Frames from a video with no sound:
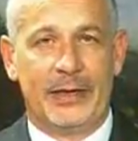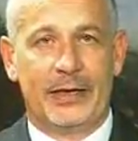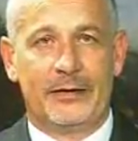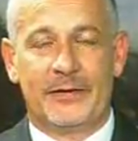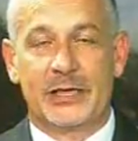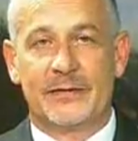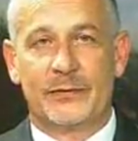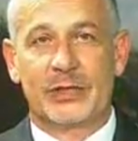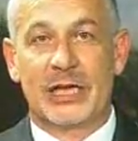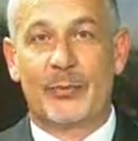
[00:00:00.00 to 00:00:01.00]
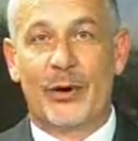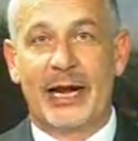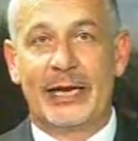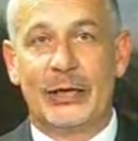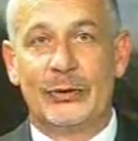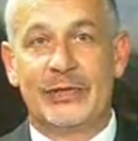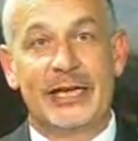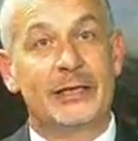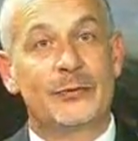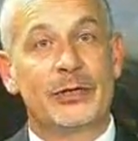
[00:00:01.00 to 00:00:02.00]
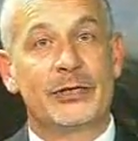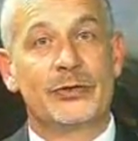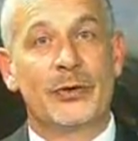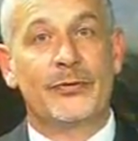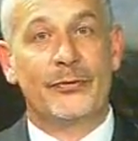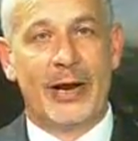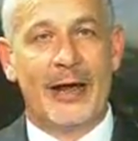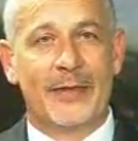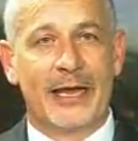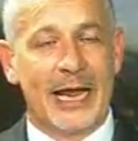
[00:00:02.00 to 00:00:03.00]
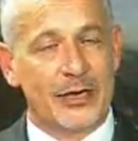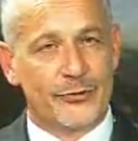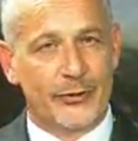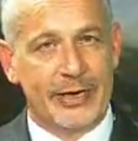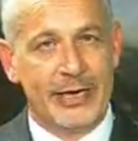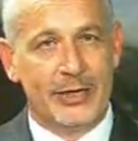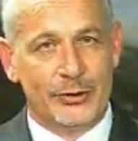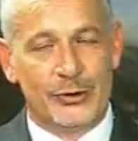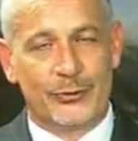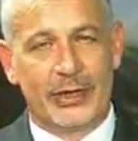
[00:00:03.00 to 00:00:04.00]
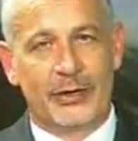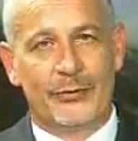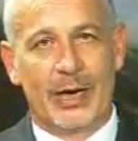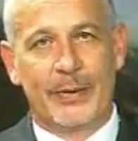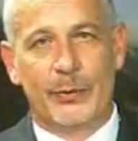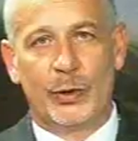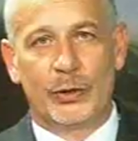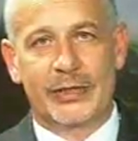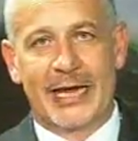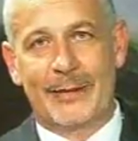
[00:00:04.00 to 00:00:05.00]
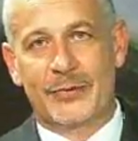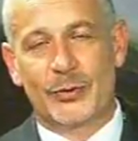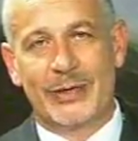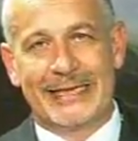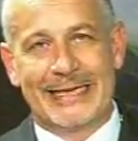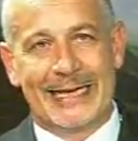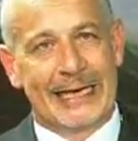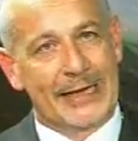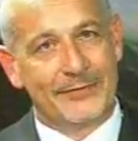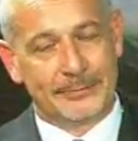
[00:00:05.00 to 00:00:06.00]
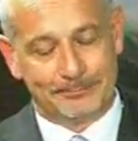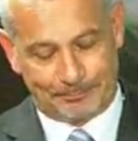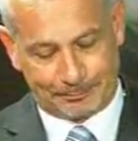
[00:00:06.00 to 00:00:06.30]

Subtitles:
a festival celebrating New Zealand which is on throughout the country during Rugby World Cup 2011.